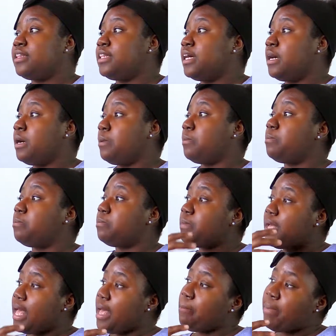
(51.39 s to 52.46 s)
the
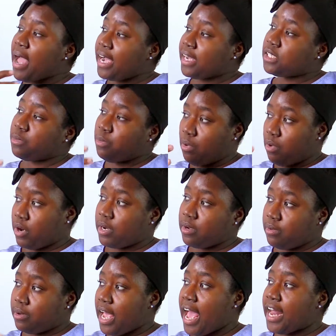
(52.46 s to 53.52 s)
back support,
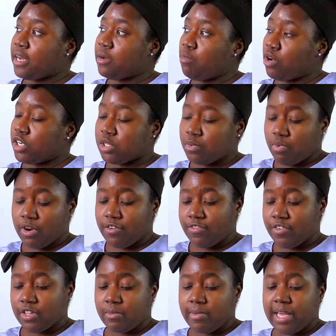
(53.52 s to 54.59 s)
adding more support
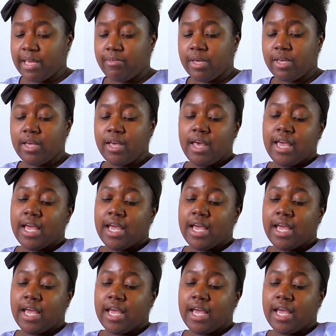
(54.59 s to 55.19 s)
for the baby.